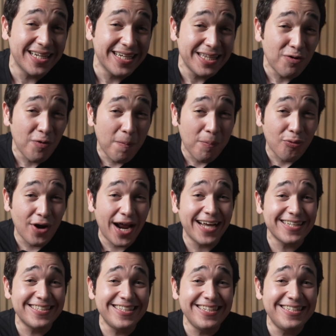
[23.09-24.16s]
like they were
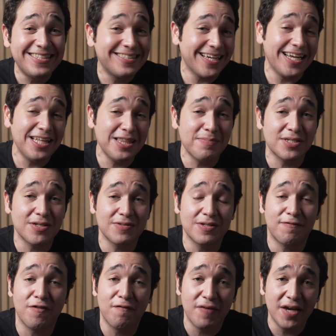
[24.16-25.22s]
practically setting themselves
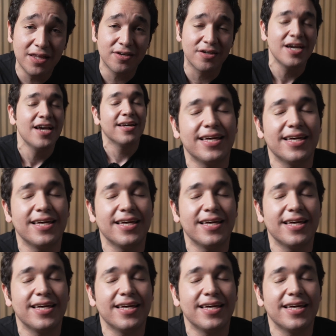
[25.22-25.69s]
up for failure.